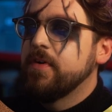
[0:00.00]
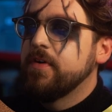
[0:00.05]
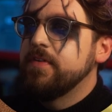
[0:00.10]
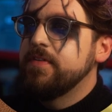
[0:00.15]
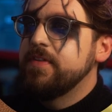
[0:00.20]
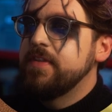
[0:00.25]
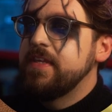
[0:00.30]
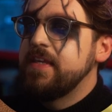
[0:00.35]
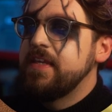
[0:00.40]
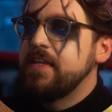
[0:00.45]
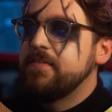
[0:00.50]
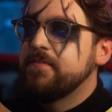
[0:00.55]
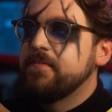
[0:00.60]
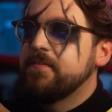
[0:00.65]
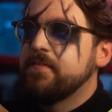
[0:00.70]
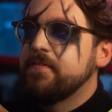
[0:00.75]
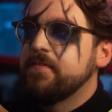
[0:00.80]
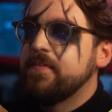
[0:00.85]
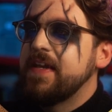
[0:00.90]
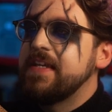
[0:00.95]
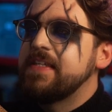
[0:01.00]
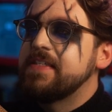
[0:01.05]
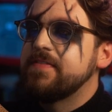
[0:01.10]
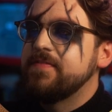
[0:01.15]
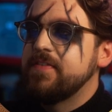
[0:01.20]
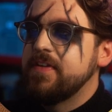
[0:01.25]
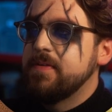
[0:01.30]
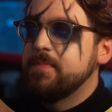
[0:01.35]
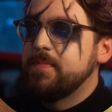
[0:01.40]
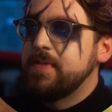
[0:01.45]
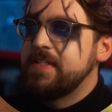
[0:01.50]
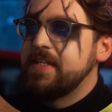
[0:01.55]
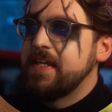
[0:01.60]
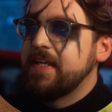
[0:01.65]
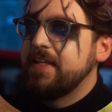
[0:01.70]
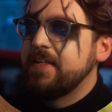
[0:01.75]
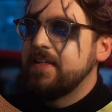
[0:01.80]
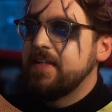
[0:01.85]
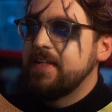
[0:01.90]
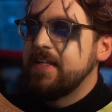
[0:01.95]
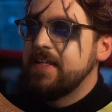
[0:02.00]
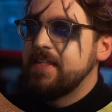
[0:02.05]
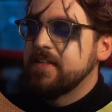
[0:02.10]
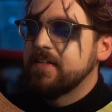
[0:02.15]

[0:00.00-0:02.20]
on the face of it, particularly.